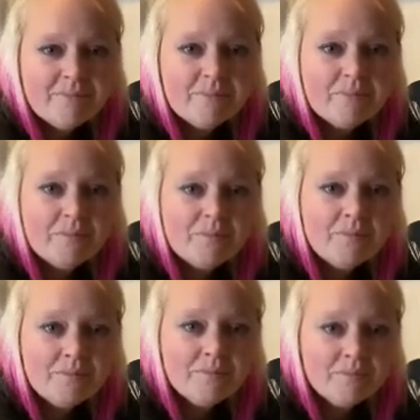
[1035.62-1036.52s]

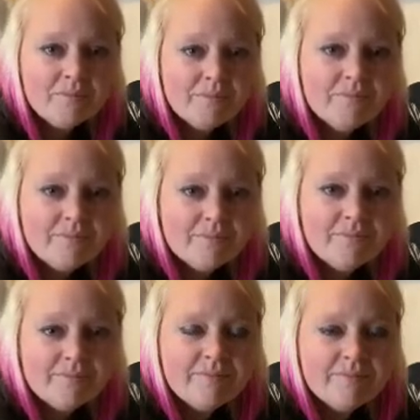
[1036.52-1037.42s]

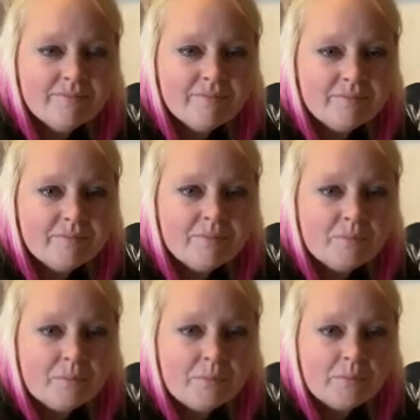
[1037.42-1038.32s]

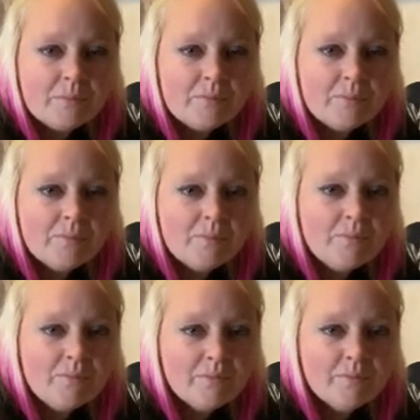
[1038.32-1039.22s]

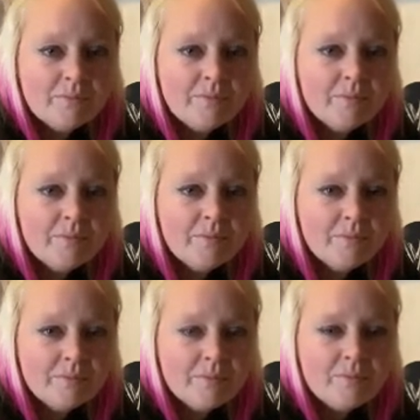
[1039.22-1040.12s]

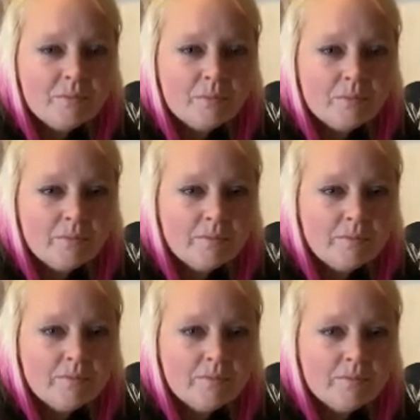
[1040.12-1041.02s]

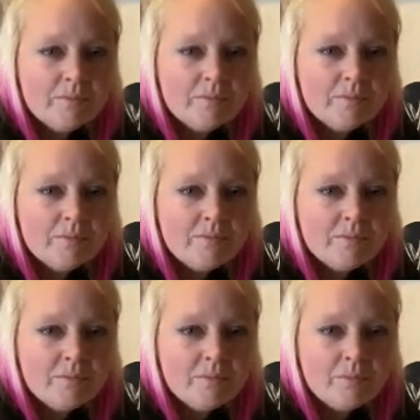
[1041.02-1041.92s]

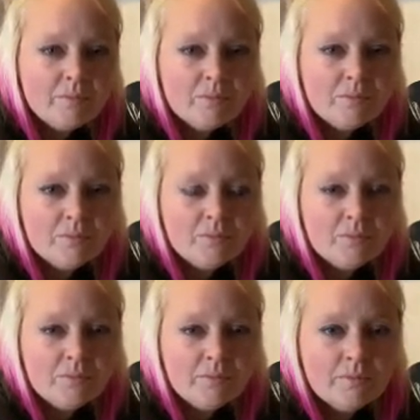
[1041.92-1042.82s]

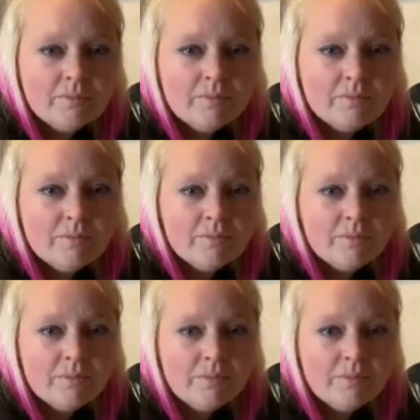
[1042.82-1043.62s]
(not speaking)